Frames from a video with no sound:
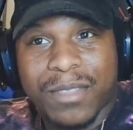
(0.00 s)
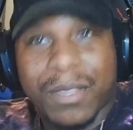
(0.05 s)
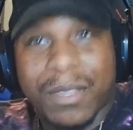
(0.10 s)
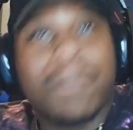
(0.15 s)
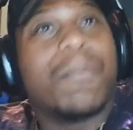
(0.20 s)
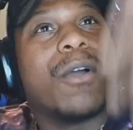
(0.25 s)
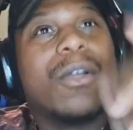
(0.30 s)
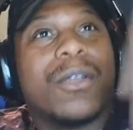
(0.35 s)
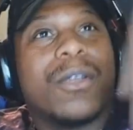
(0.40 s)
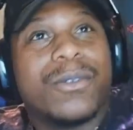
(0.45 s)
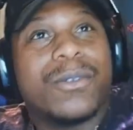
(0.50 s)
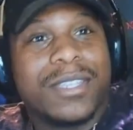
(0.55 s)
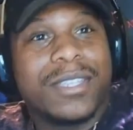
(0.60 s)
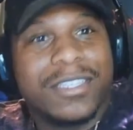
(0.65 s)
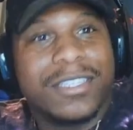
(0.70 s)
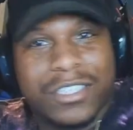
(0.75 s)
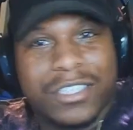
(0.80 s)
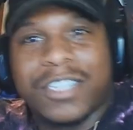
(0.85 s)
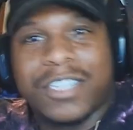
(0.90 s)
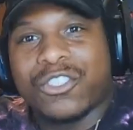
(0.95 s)
Mario
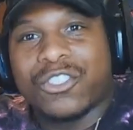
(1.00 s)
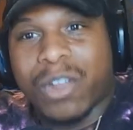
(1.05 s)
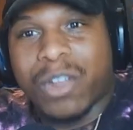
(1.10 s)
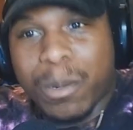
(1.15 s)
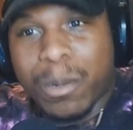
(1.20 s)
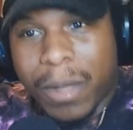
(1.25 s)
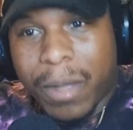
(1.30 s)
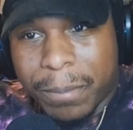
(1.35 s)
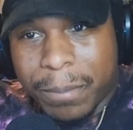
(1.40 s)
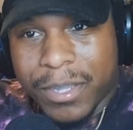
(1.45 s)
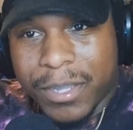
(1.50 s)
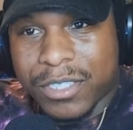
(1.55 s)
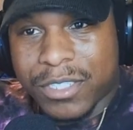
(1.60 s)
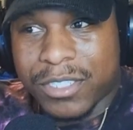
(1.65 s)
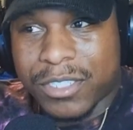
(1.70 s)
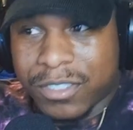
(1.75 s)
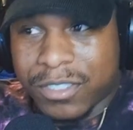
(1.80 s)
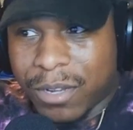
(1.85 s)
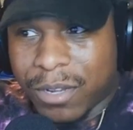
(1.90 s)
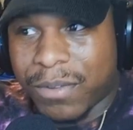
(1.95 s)
gets gets trained by Peach
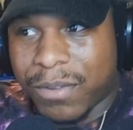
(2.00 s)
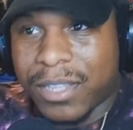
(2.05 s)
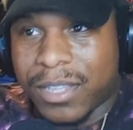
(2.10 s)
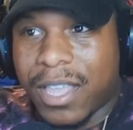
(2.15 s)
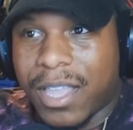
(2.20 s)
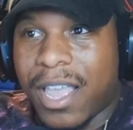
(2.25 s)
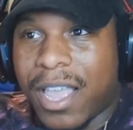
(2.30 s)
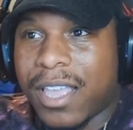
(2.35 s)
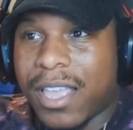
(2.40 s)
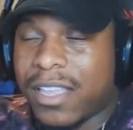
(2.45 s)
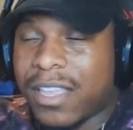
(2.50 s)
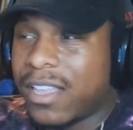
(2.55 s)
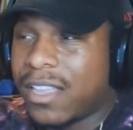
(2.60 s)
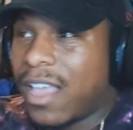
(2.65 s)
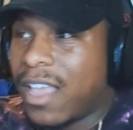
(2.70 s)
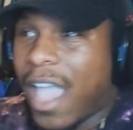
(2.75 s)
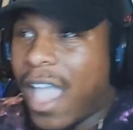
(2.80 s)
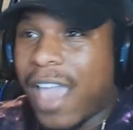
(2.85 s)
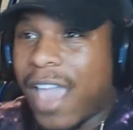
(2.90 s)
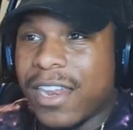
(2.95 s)
and stuff like that
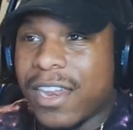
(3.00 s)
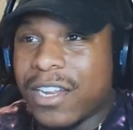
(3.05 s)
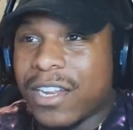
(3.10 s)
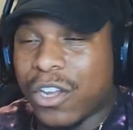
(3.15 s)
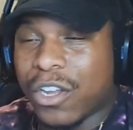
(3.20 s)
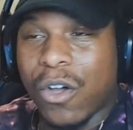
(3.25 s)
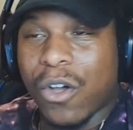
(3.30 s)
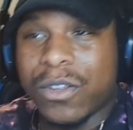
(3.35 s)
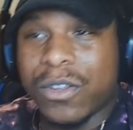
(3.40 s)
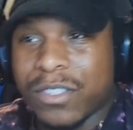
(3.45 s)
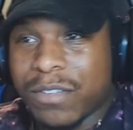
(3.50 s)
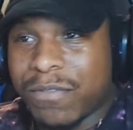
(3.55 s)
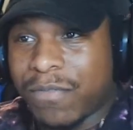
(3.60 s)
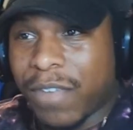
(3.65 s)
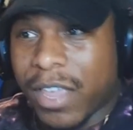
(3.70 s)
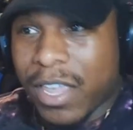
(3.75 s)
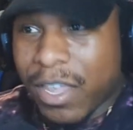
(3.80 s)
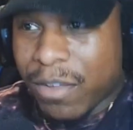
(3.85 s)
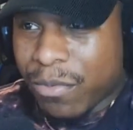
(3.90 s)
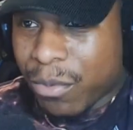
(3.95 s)
and then the Kongs
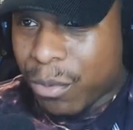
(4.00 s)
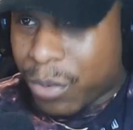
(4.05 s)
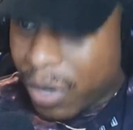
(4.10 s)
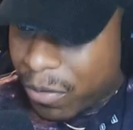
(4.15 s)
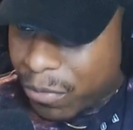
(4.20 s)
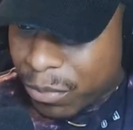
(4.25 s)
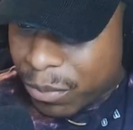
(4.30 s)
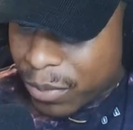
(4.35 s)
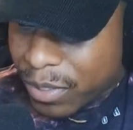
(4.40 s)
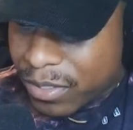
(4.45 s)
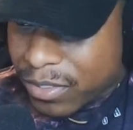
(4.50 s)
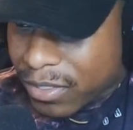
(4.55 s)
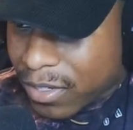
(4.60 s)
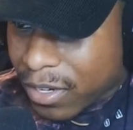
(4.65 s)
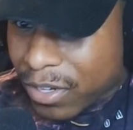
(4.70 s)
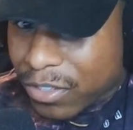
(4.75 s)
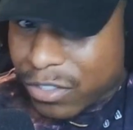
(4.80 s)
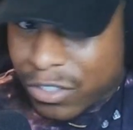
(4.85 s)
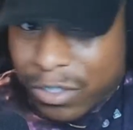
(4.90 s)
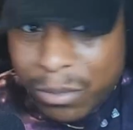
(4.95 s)
invade for whatever reason.
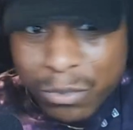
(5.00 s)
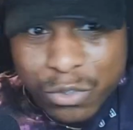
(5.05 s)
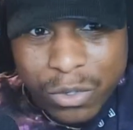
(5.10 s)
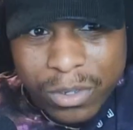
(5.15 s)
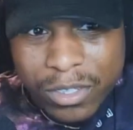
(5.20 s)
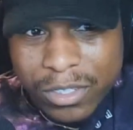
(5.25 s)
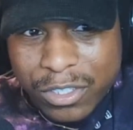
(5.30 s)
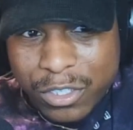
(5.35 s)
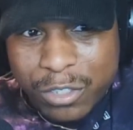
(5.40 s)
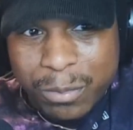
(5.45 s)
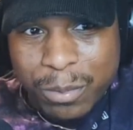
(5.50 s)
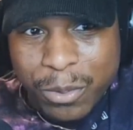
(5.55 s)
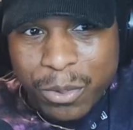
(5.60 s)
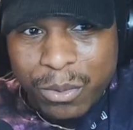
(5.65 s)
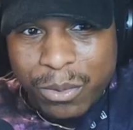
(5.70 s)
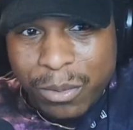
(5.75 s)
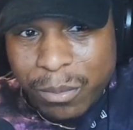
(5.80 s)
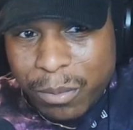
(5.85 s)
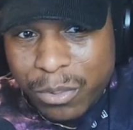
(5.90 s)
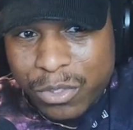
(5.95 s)
There's some sort of
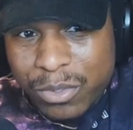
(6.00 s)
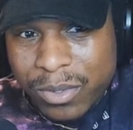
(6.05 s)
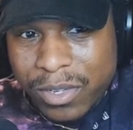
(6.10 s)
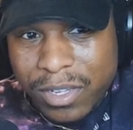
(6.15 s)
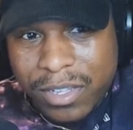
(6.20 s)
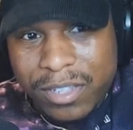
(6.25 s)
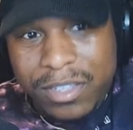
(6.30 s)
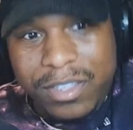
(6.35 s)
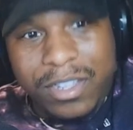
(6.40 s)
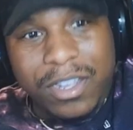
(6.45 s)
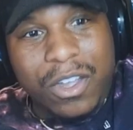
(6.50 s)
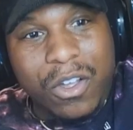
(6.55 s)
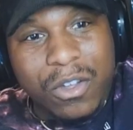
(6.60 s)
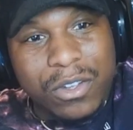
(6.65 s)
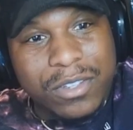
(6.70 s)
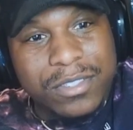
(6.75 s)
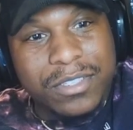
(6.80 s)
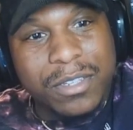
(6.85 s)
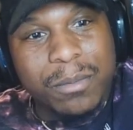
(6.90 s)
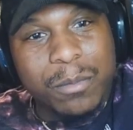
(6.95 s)
dispute between the
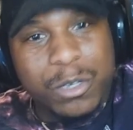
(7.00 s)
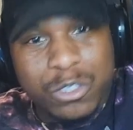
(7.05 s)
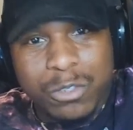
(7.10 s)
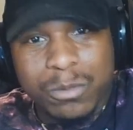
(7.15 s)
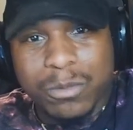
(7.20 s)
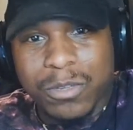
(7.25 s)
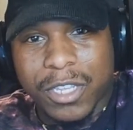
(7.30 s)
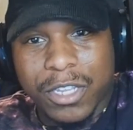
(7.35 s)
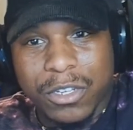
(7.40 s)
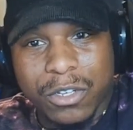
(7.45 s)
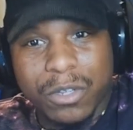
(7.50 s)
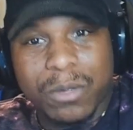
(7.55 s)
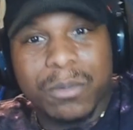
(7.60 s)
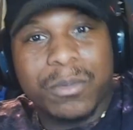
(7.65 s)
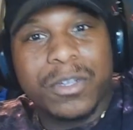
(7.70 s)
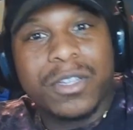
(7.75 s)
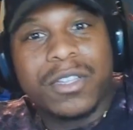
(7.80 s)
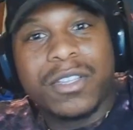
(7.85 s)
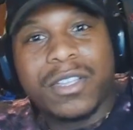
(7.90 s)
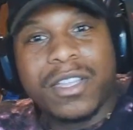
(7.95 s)
Kongs and the Mushroom Kingdom,
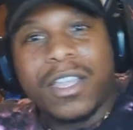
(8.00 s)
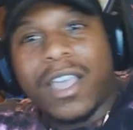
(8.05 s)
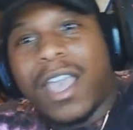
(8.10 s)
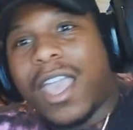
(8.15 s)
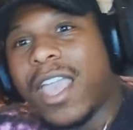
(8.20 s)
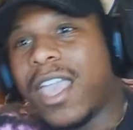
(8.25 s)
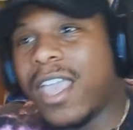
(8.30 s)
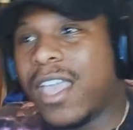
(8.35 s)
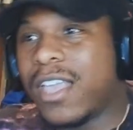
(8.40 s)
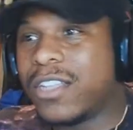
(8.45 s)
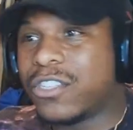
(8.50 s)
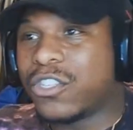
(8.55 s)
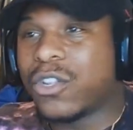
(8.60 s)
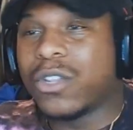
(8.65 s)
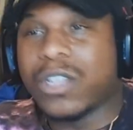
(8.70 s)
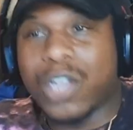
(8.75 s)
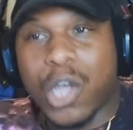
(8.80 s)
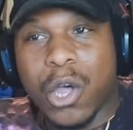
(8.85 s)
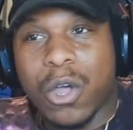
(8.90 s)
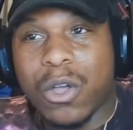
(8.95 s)
and so the
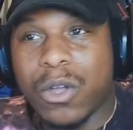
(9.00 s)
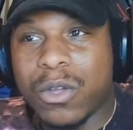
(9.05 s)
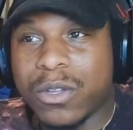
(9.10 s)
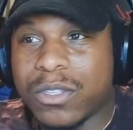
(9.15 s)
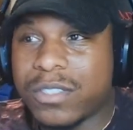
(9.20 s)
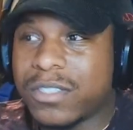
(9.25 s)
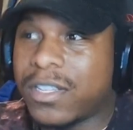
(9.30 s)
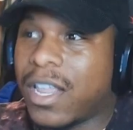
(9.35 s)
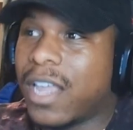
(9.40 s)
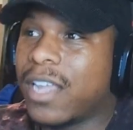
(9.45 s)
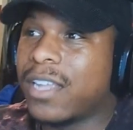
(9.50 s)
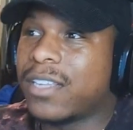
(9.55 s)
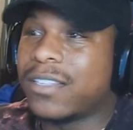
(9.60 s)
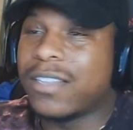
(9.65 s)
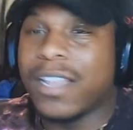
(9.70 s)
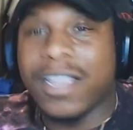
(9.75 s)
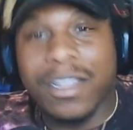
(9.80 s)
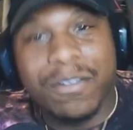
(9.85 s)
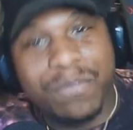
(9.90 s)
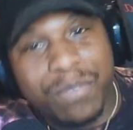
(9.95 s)
Kongs like
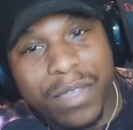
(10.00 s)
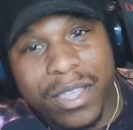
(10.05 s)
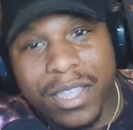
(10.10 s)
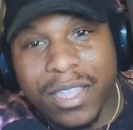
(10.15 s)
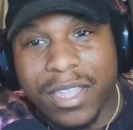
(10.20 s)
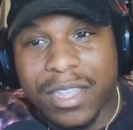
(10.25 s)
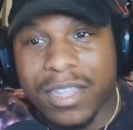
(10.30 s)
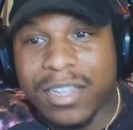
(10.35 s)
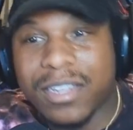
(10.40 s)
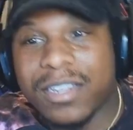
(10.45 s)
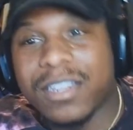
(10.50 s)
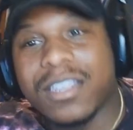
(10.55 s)
they invade.